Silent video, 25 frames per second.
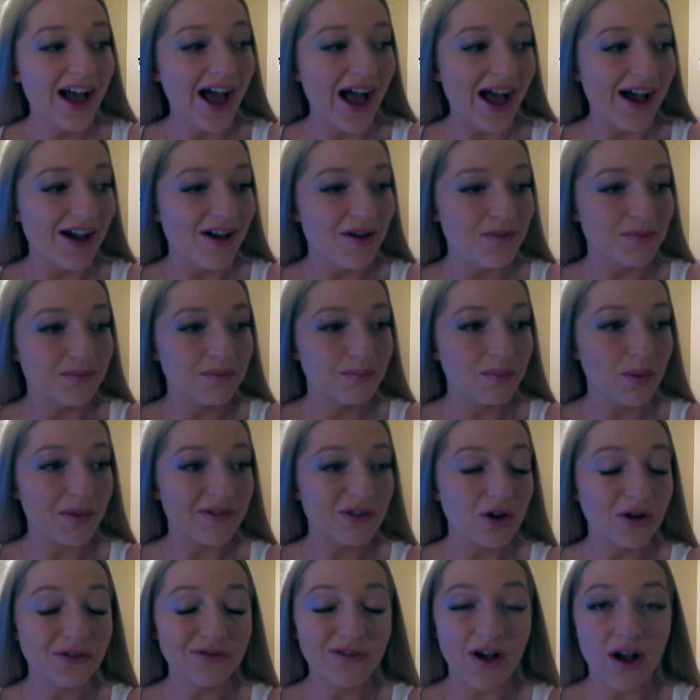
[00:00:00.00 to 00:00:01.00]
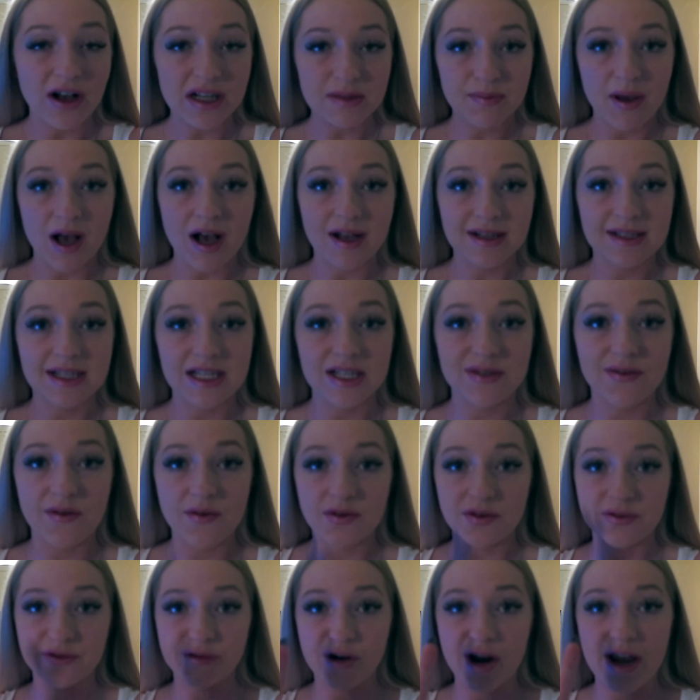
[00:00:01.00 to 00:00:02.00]
Um, but we've got fast passes for
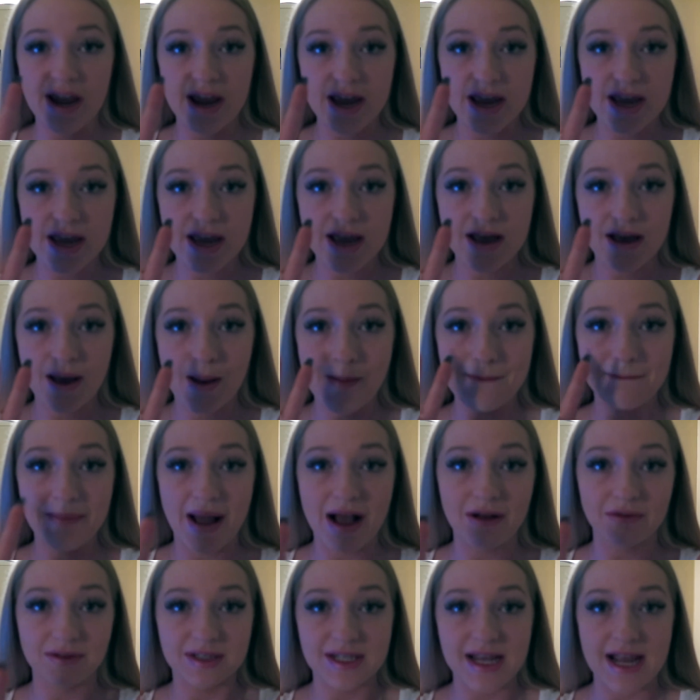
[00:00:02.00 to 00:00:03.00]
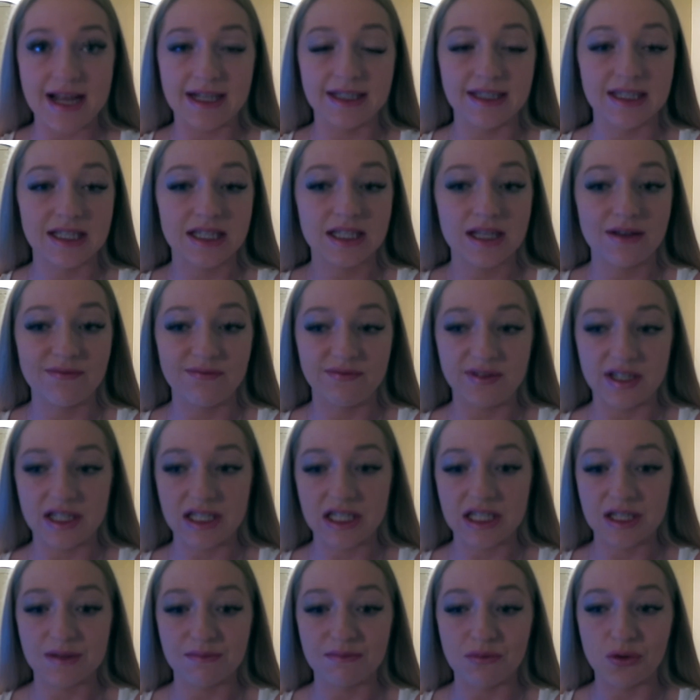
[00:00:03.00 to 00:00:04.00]
the three mountains
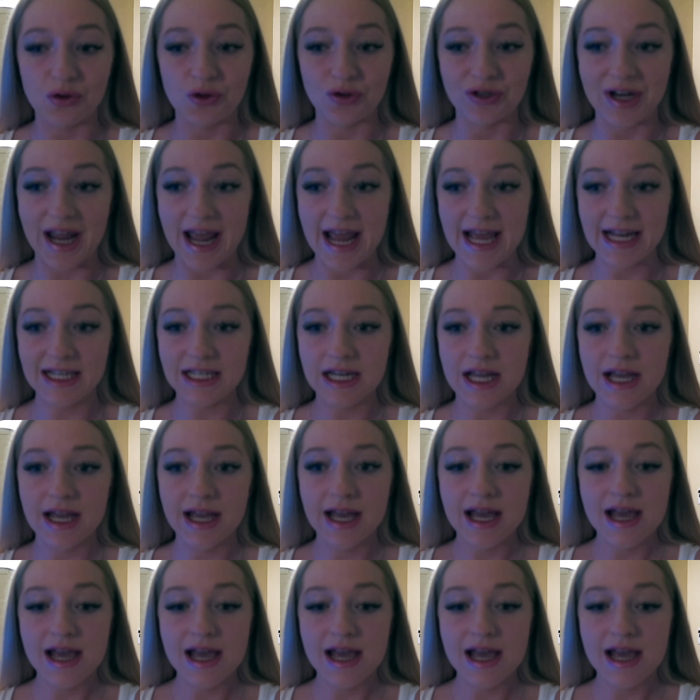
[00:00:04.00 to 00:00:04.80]
this morning.